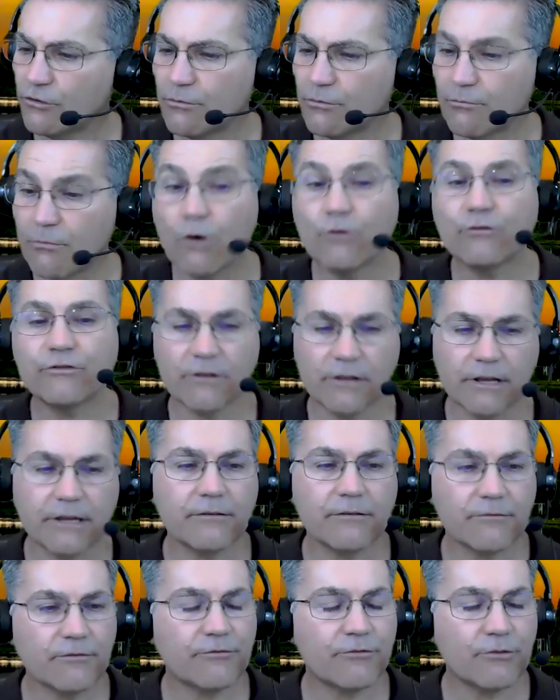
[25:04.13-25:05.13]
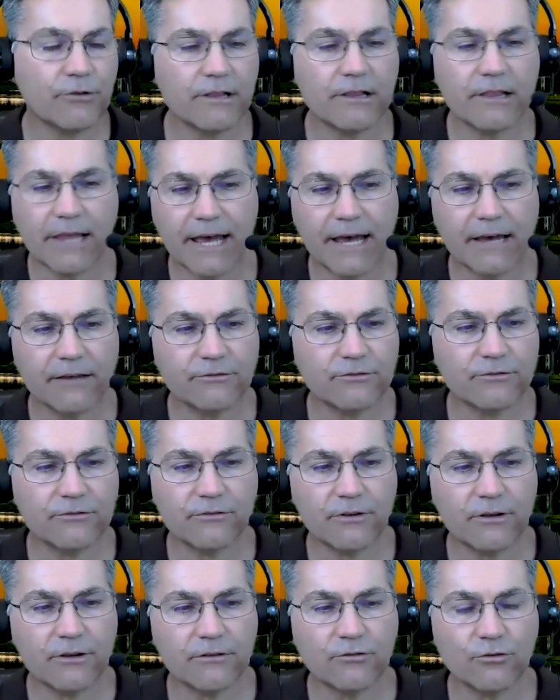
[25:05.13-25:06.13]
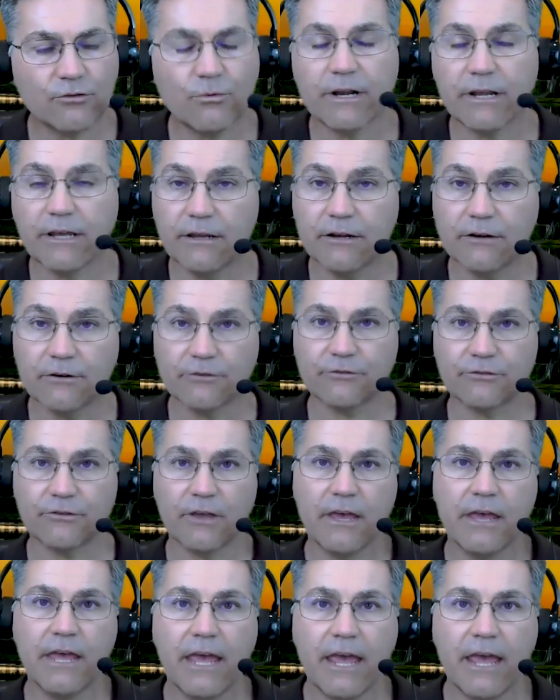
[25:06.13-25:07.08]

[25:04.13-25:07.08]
mostly for the last 20 years.